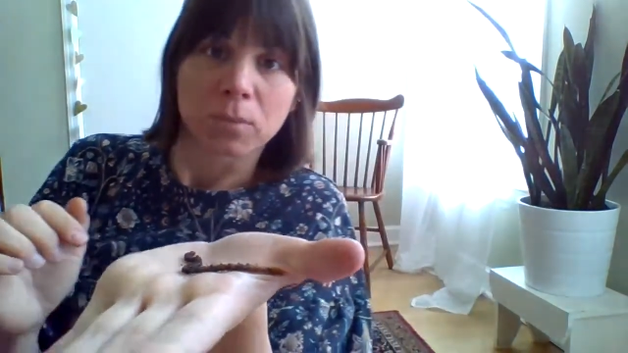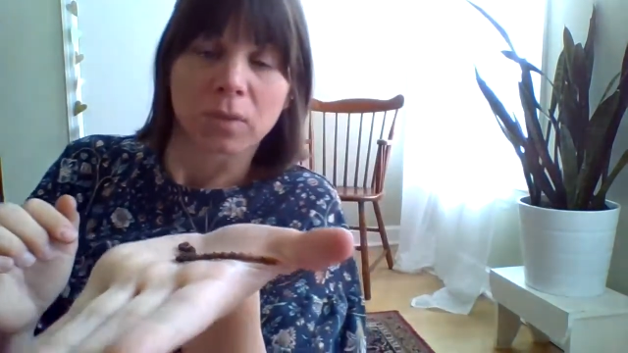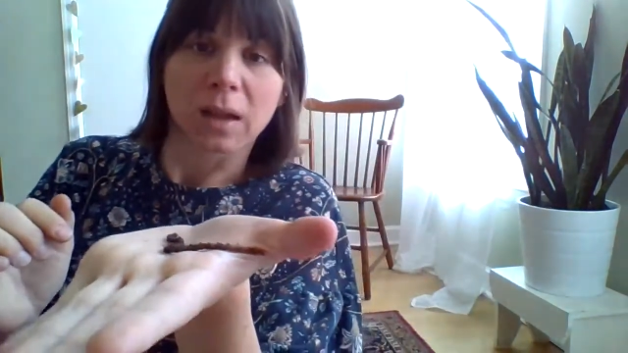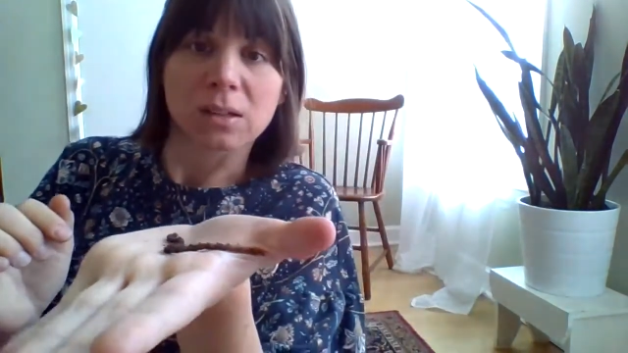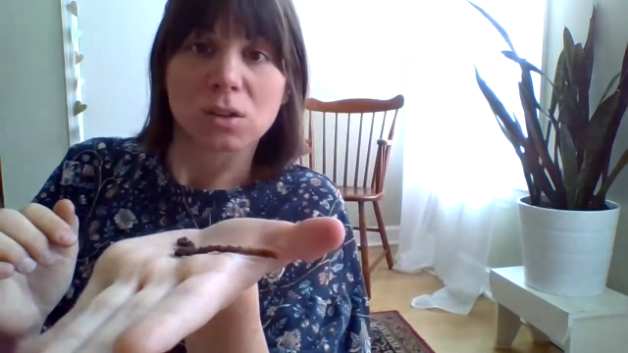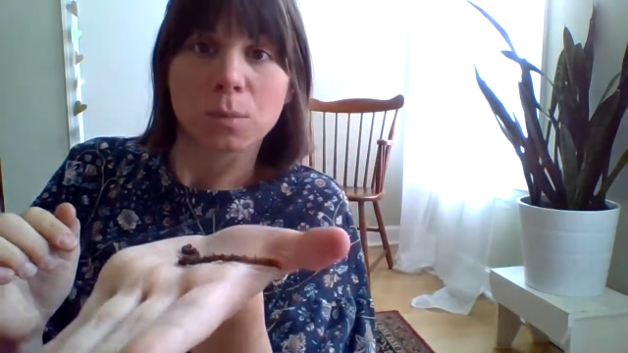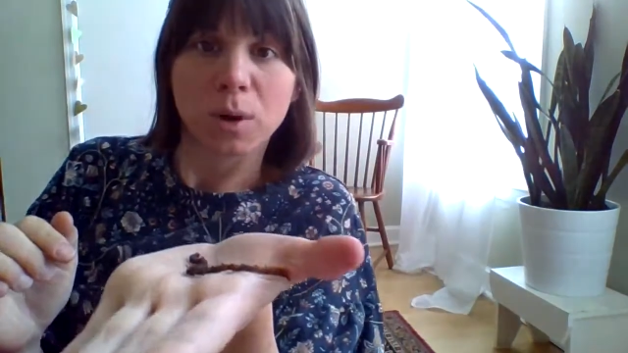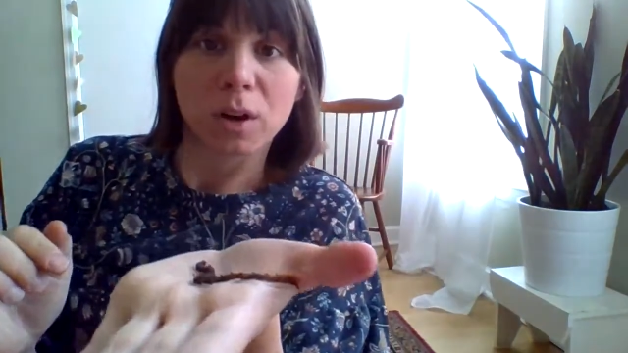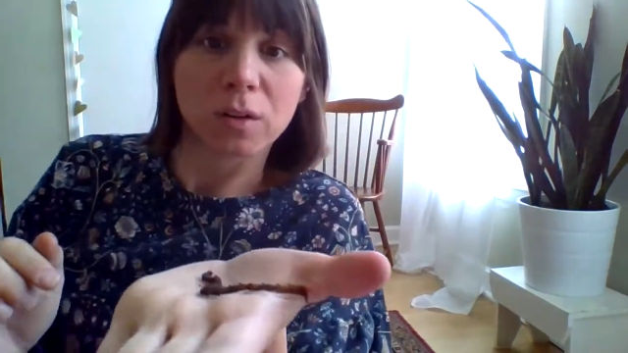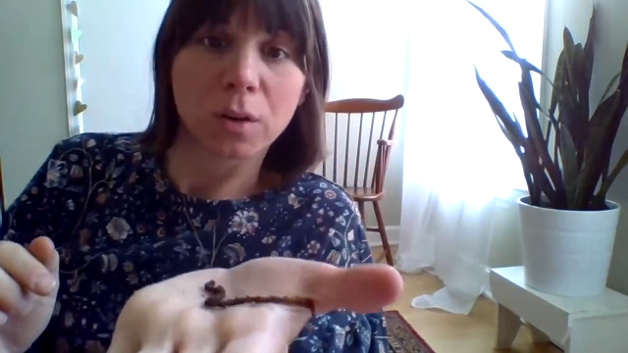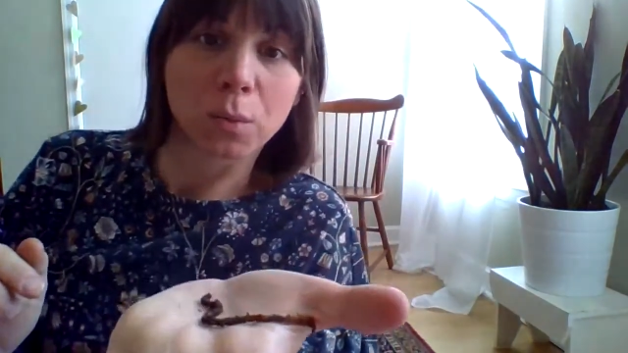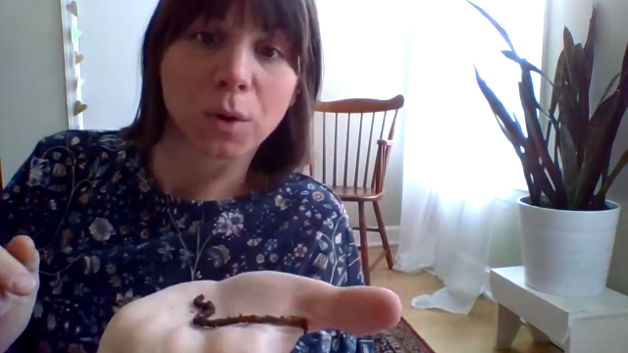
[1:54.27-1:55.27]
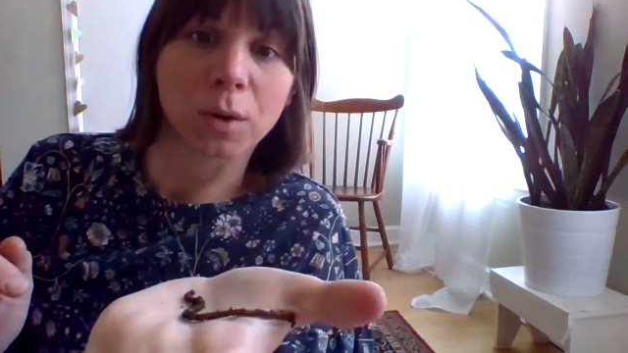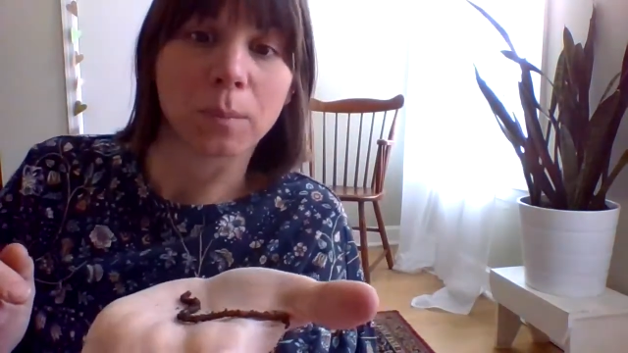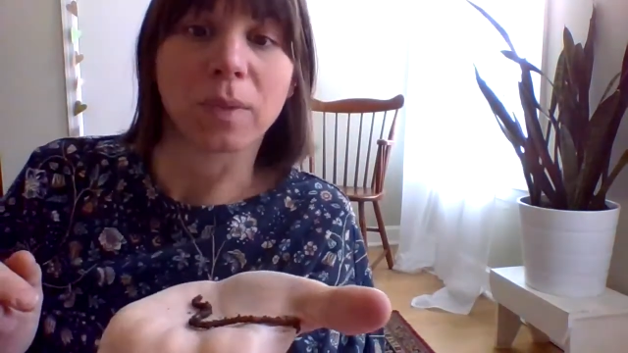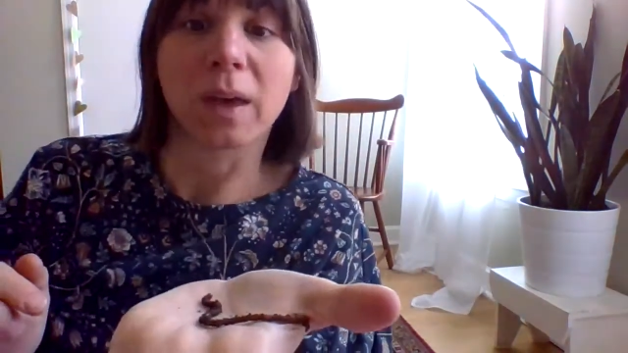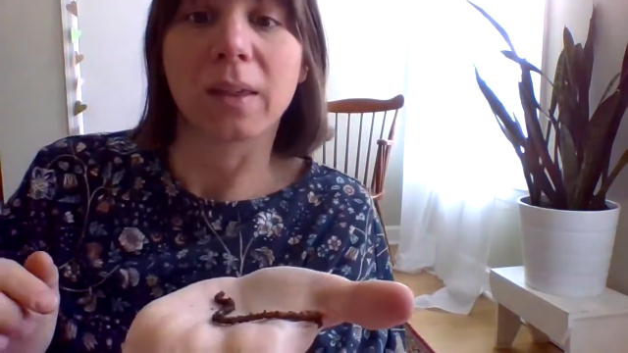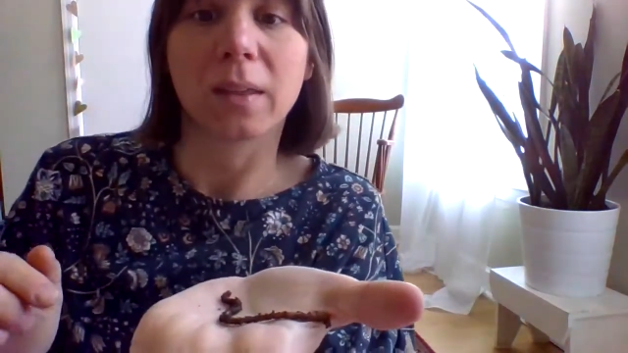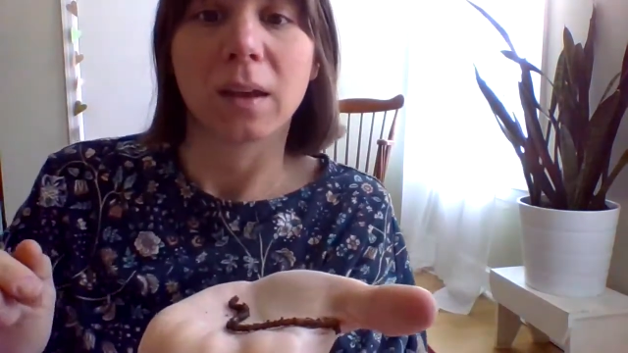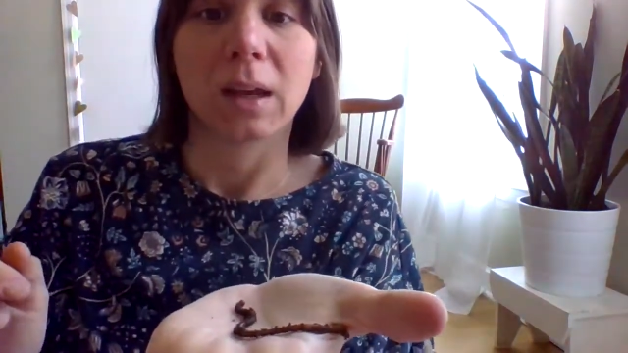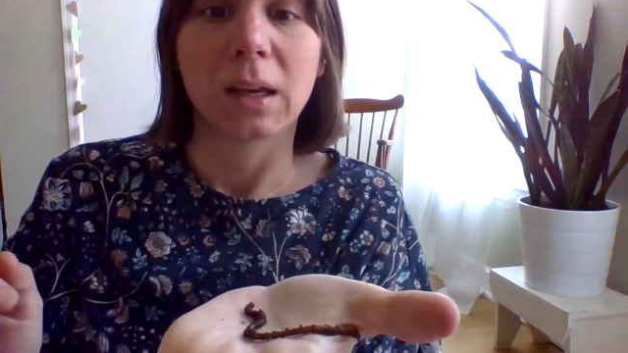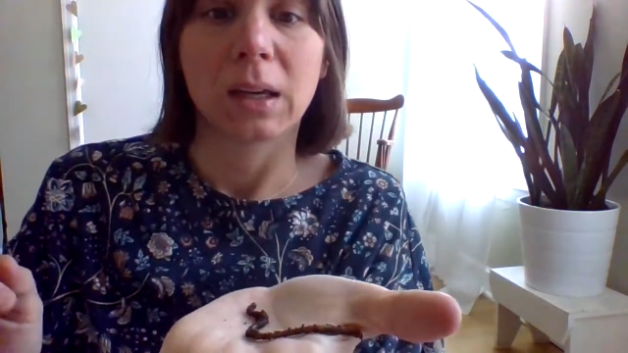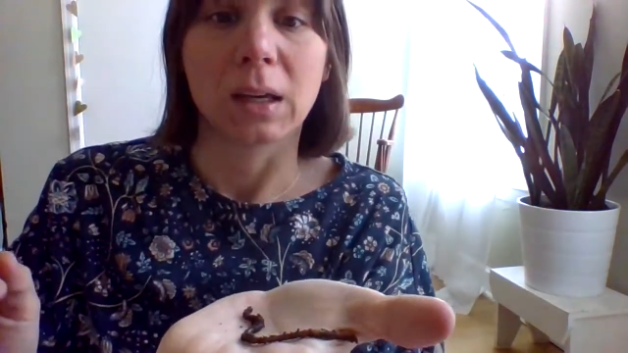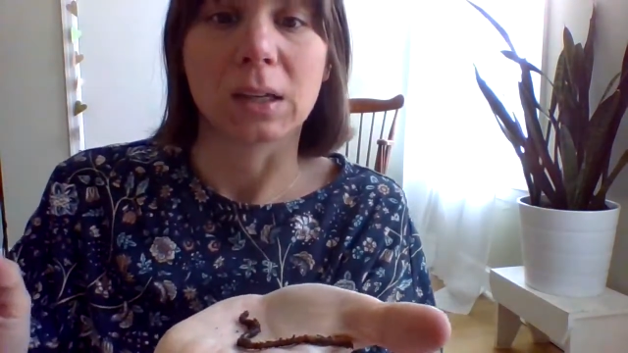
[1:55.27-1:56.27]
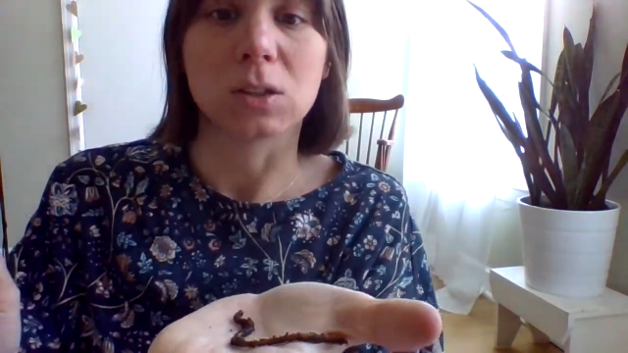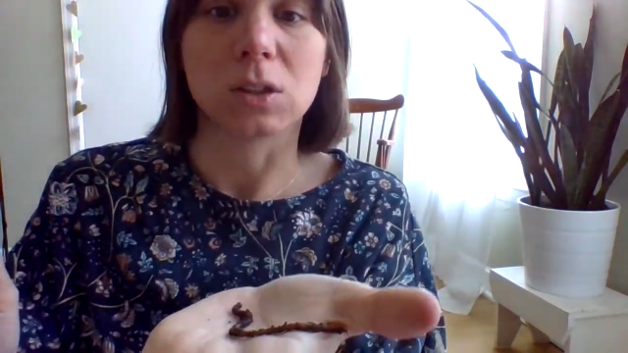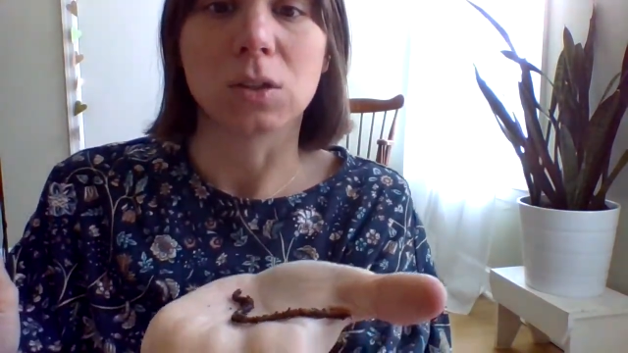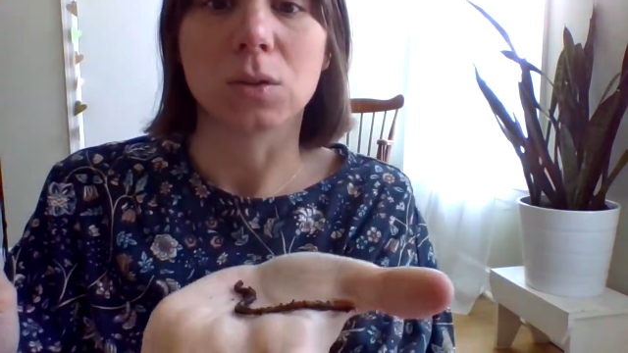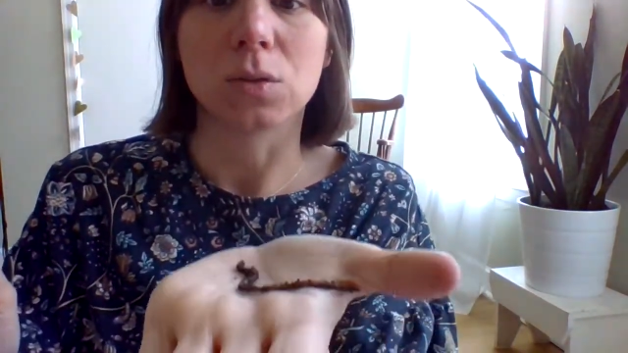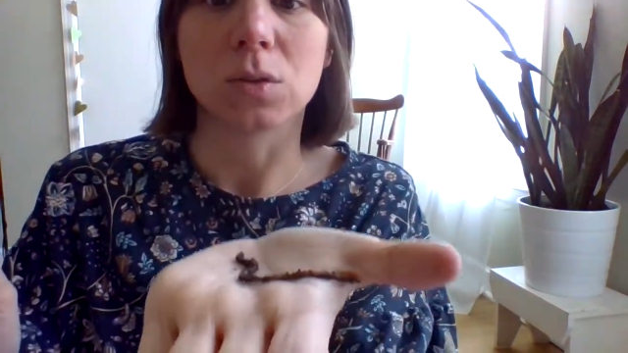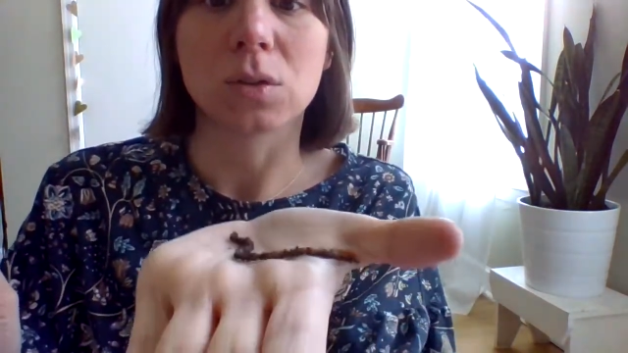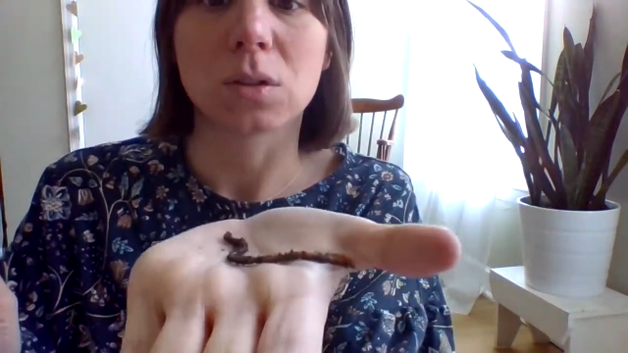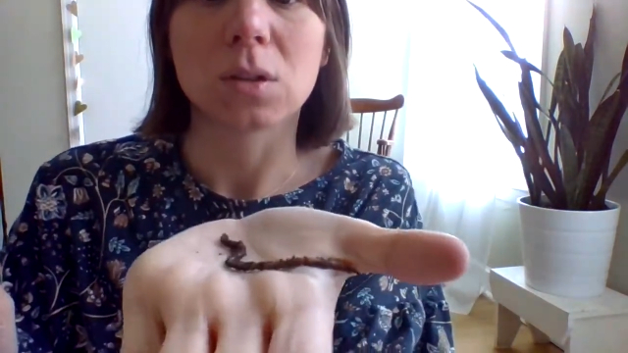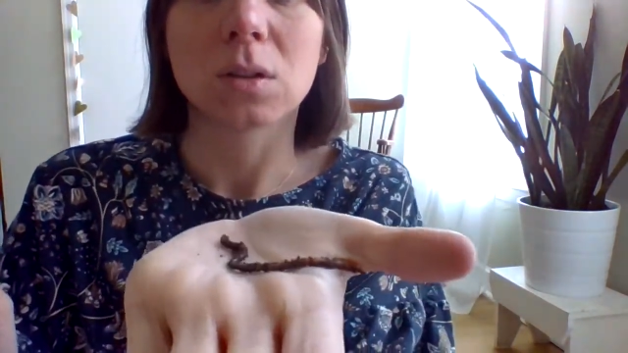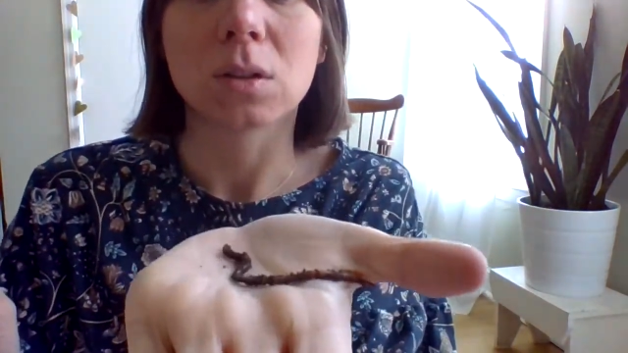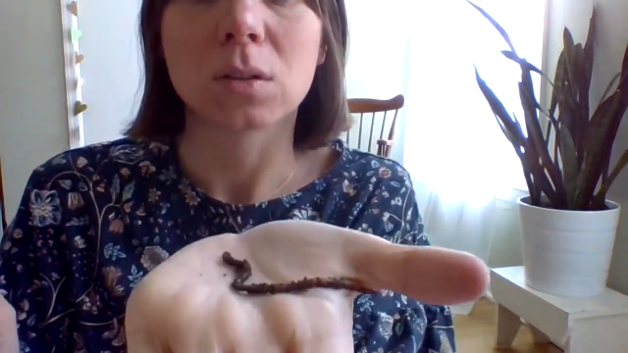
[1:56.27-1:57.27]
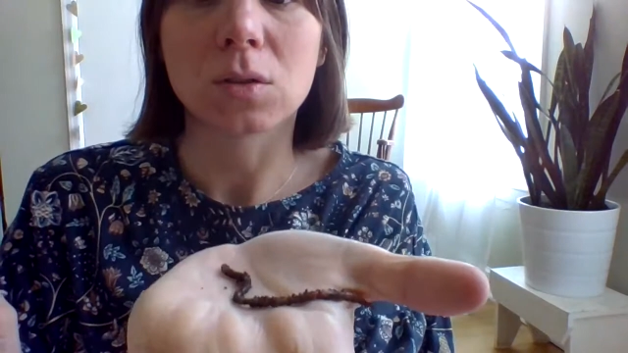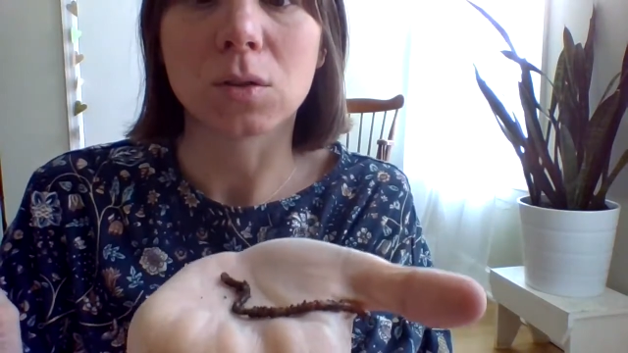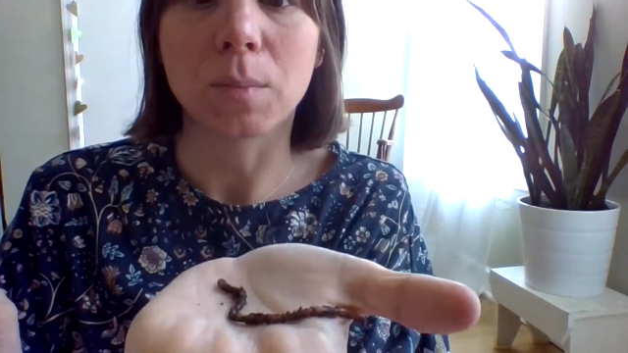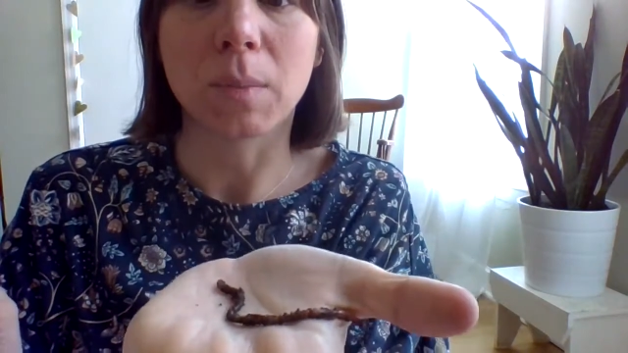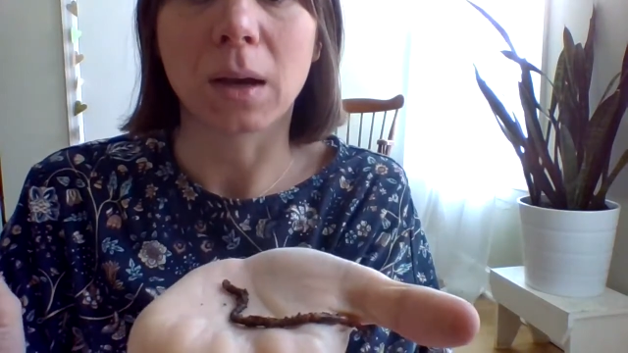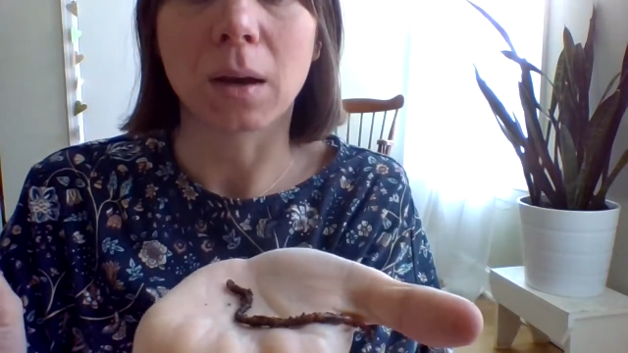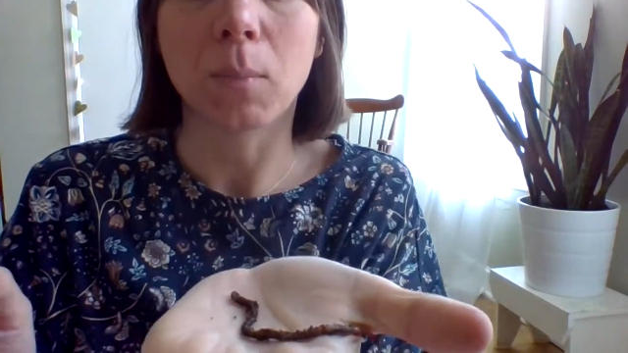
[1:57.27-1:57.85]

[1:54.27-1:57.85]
That's the part of the worm that is used to make